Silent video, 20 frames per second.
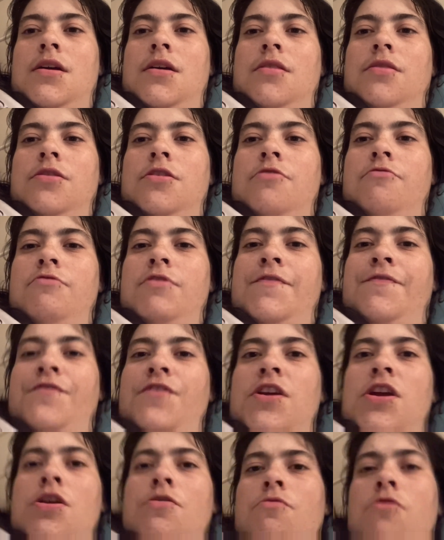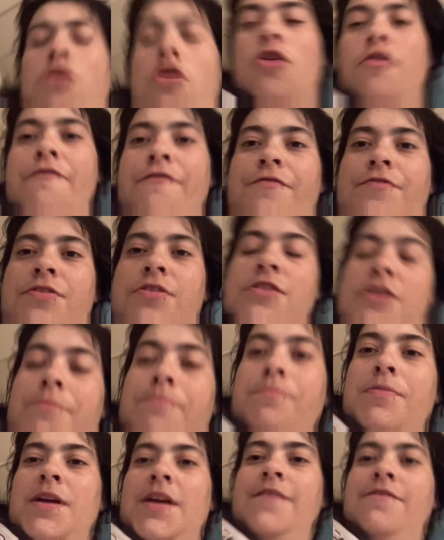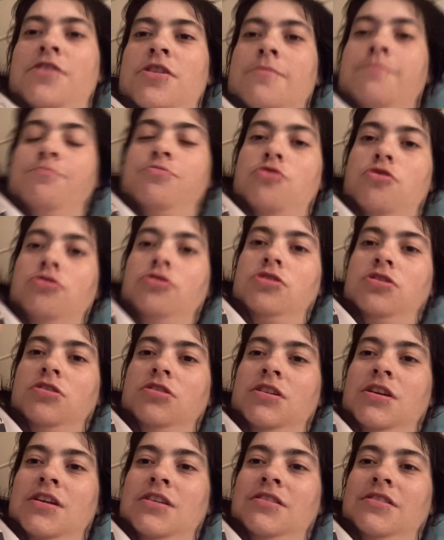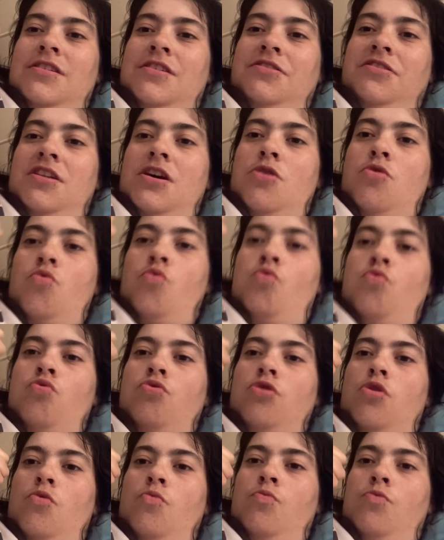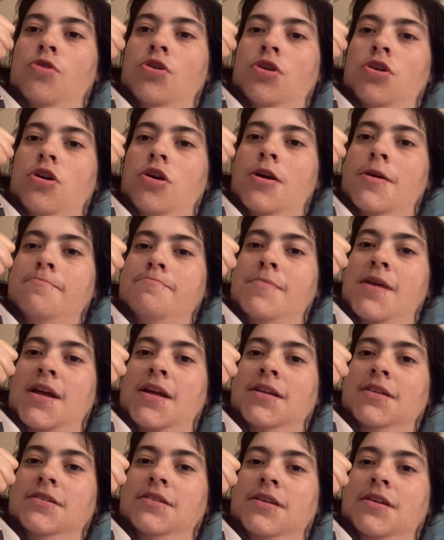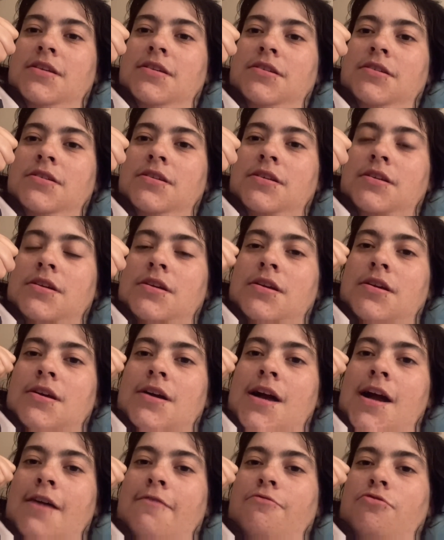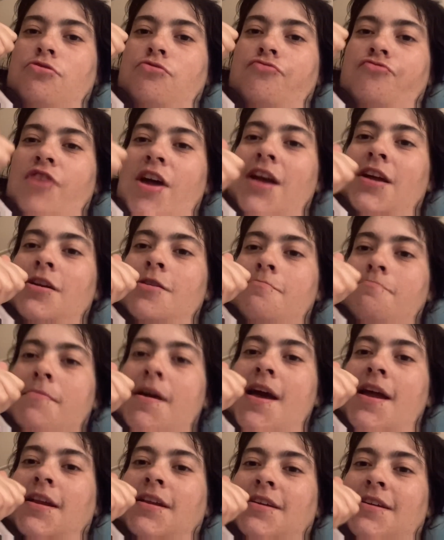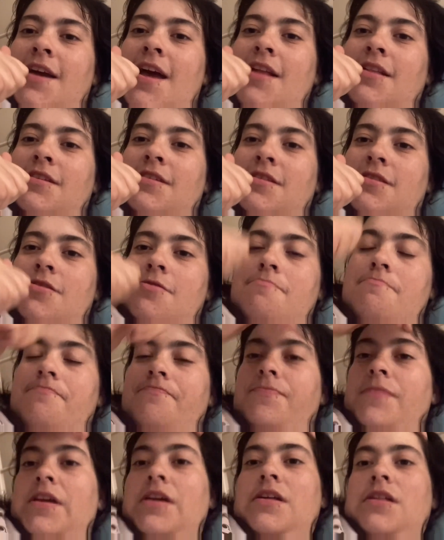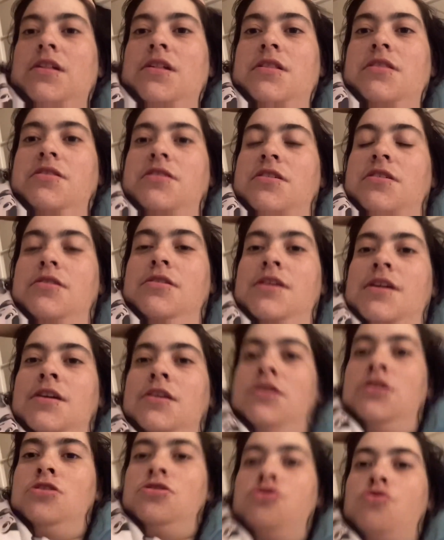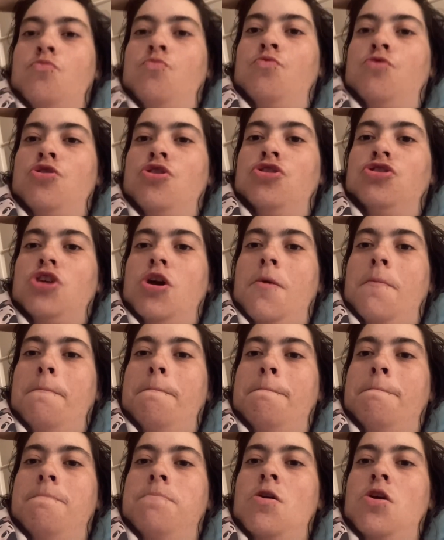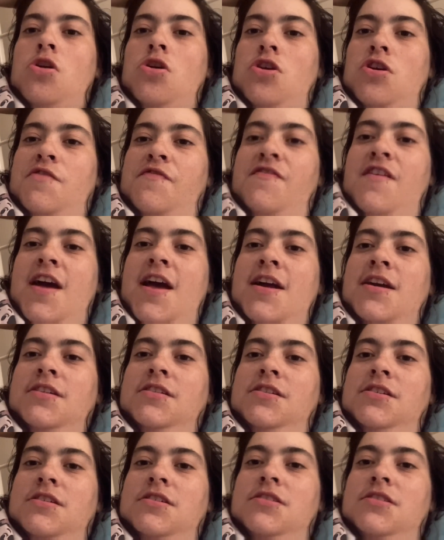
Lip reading: The review of the period products is that they all were amazing. I would recommend getting them. The knickers worked perfect.